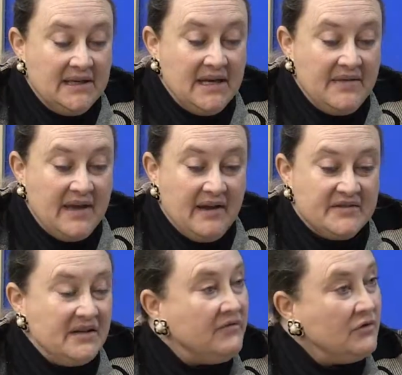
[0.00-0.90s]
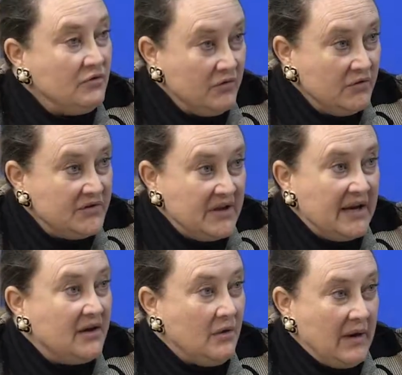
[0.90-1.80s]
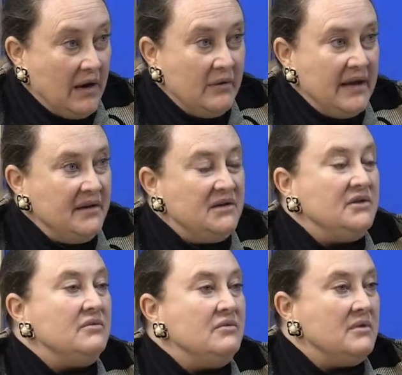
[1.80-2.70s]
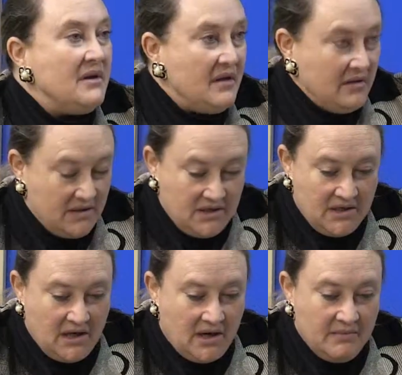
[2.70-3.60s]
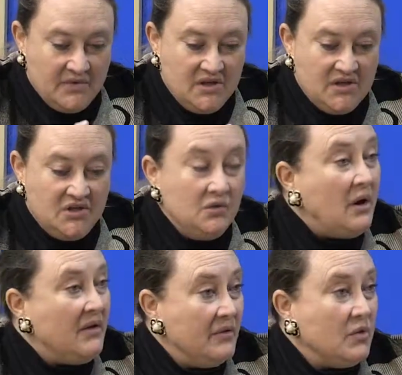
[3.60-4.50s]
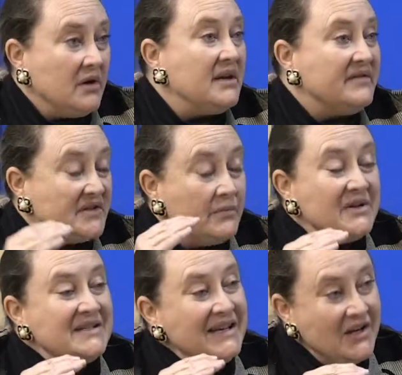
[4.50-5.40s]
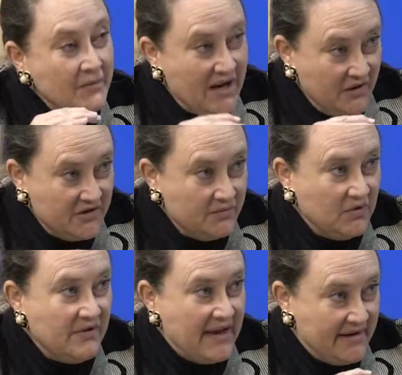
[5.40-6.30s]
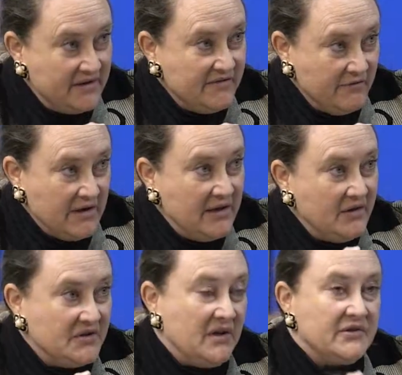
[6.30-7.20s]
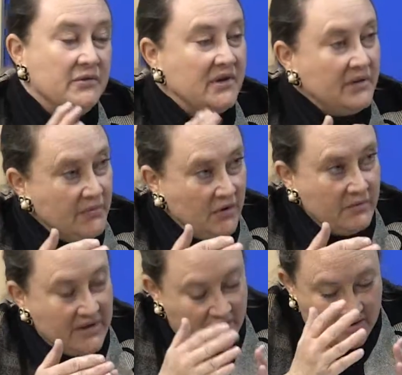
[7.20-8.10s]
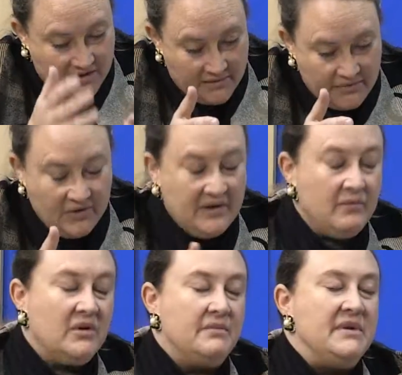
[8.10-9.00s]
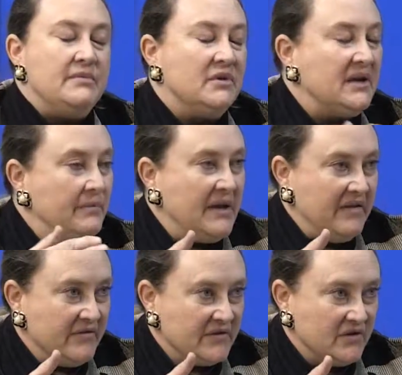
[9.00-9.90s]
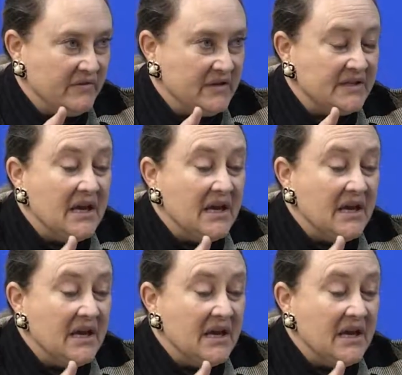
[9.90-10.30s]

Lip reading: they have several crews that go out and do all the work. And if someone is income eligible, that is free. There's also a component where people can pay for service.